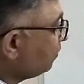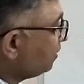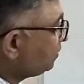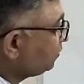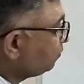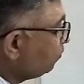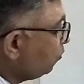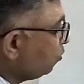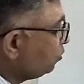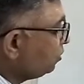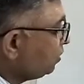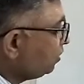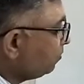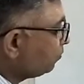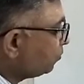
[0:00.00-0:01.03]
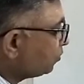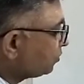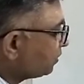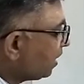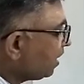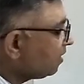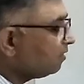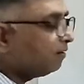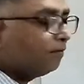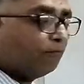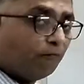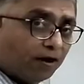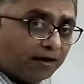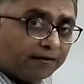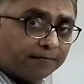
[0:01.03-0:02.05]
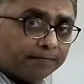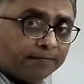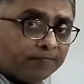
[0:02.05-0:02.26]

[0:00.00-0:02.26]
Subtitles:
once both the inputs are 1.